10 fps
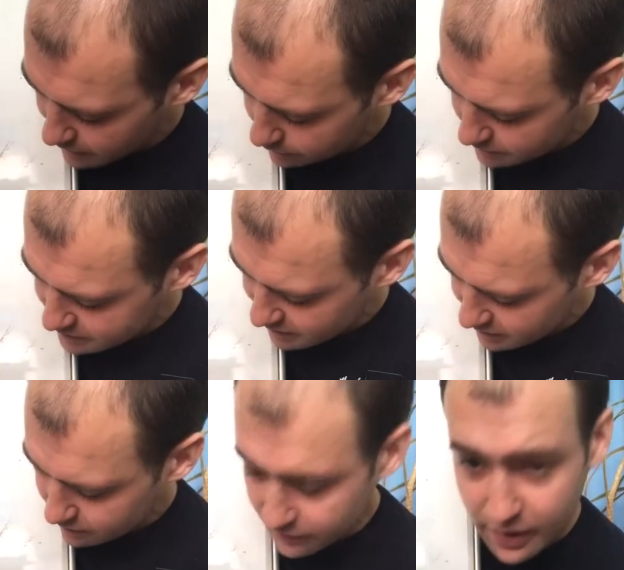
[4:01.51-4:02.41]
air
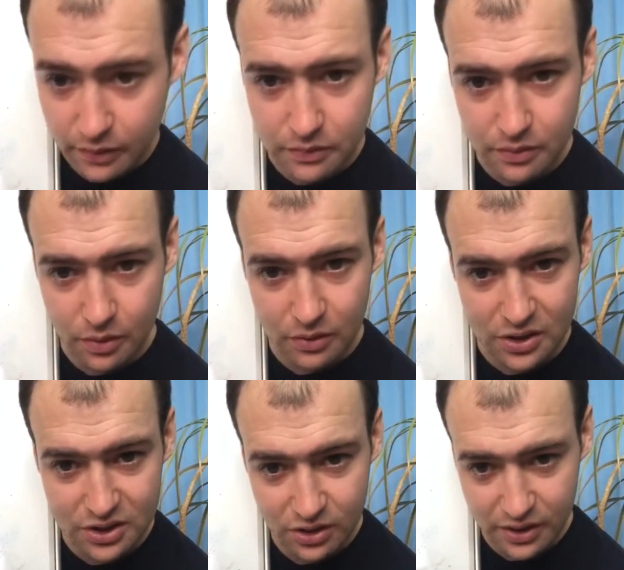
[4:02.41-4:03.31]
intake valve on
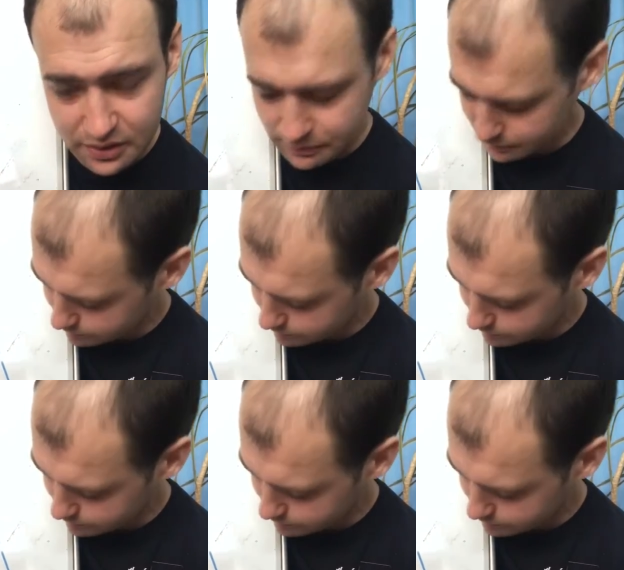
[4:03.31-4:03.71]
the side.